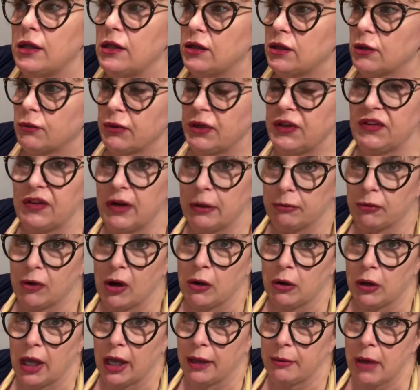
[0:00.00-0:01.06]
The reason
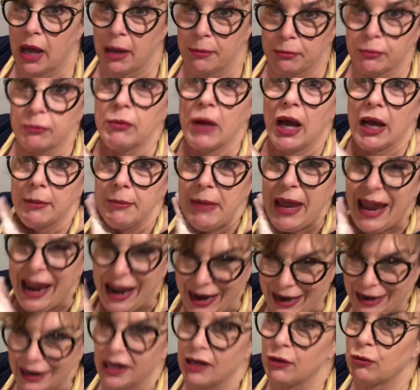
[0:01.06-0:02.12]
I'm
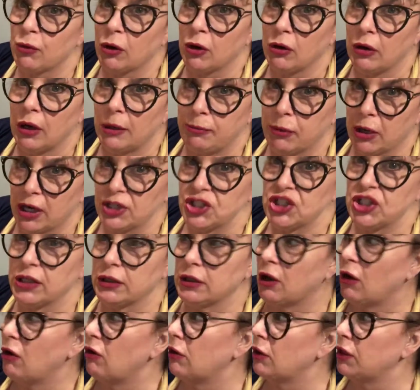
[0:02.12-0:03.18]
hand brushing
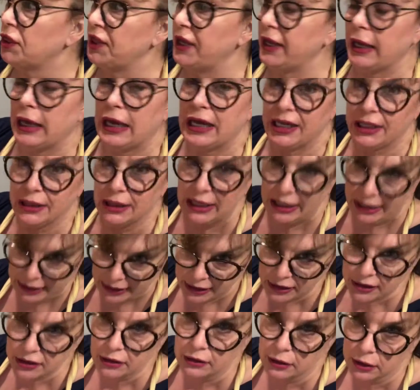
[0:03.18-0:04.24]
the whole thing. I
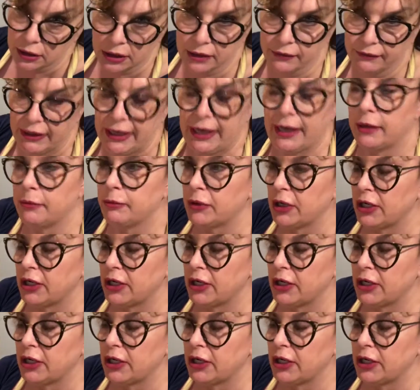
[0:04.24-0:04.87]
like the look of hand